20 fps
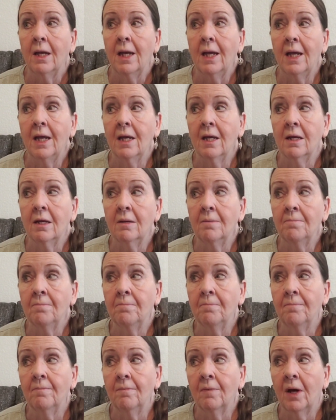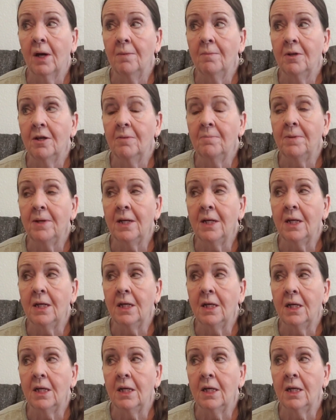And I'm going to
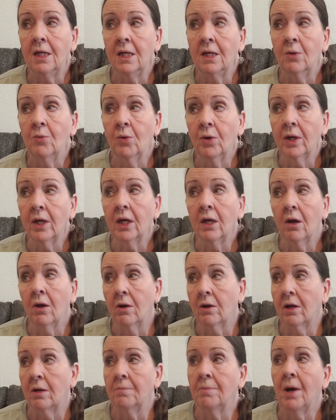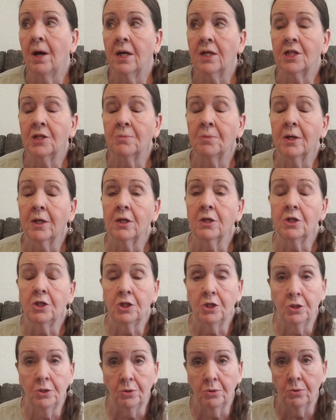be working hard on Poshmark
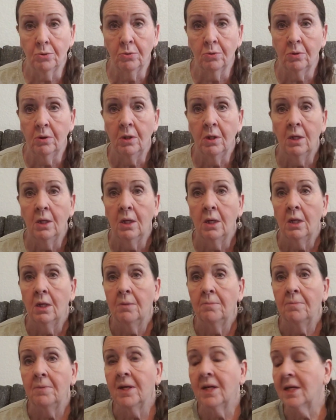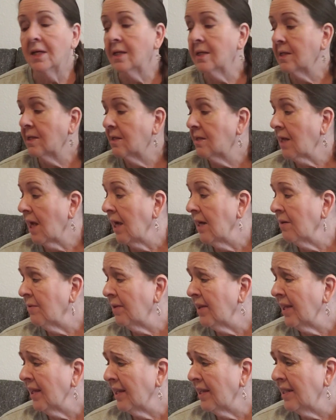too, because I don't
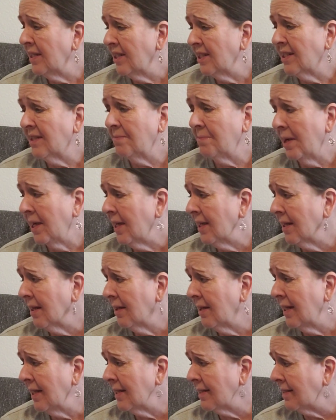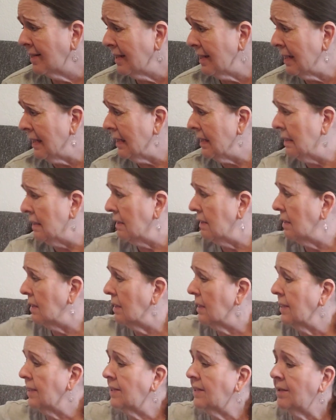think I can just make it on Etsy
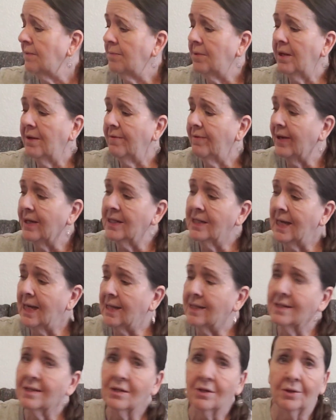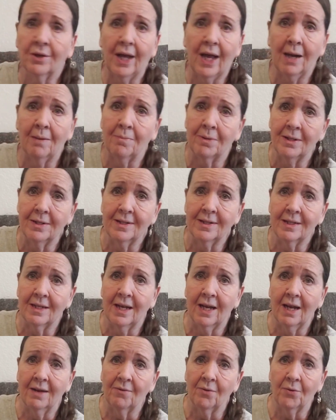unless something fantastical happens and
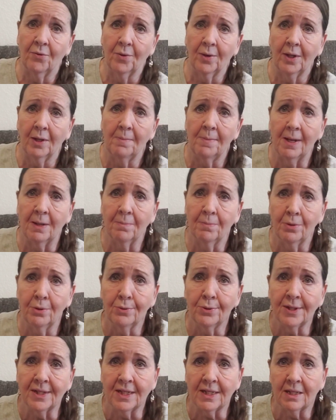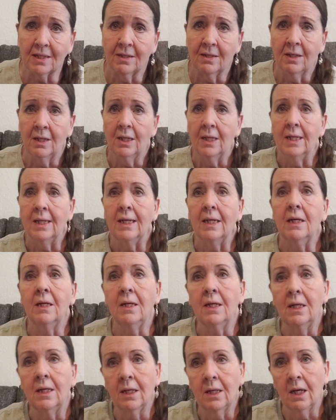I have a really big boost
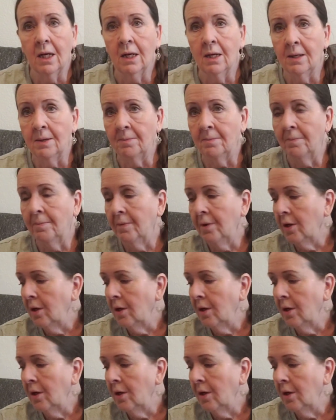in income.